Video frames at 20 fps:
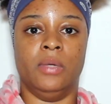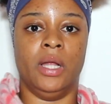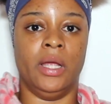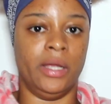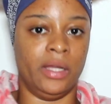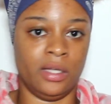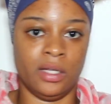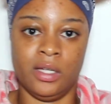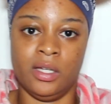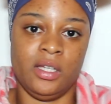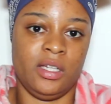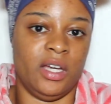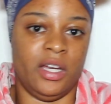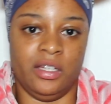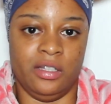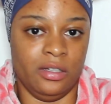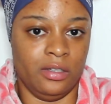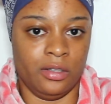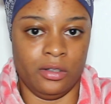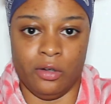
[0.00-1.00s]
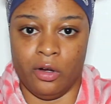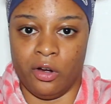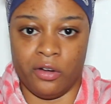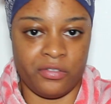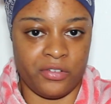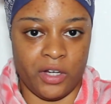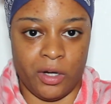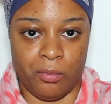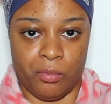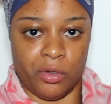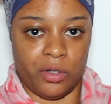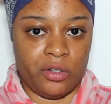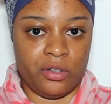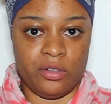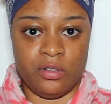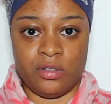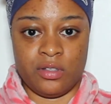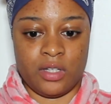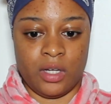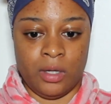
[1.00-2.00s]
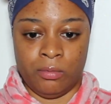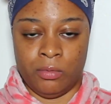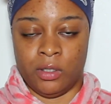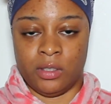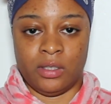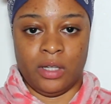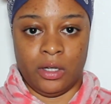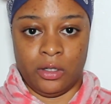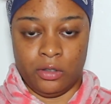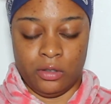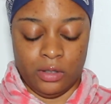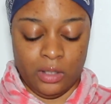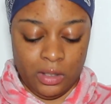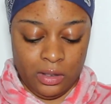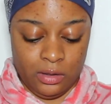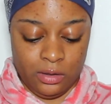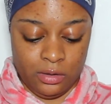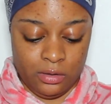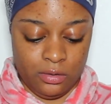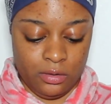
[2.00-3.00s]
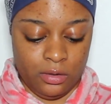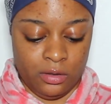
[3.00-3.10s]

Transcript: Like I did it off camera because I'm not that good at it,